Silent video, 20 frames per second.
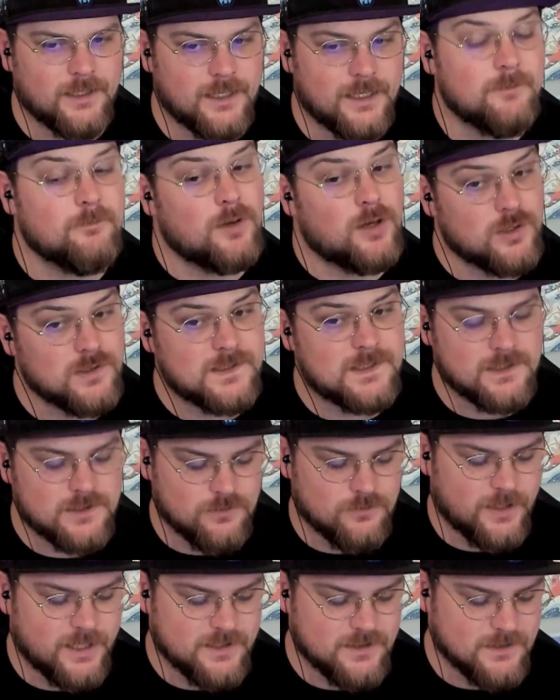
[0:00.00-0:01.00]
in most
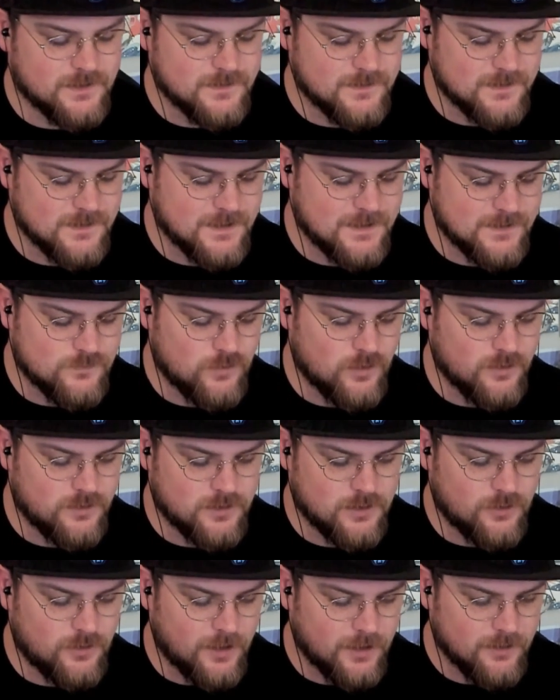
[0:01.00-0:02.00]
situations is worth
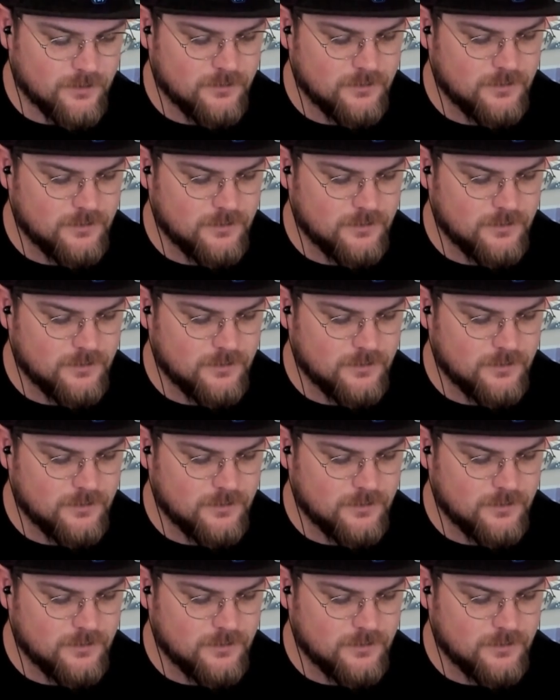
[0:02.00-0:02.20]
doing.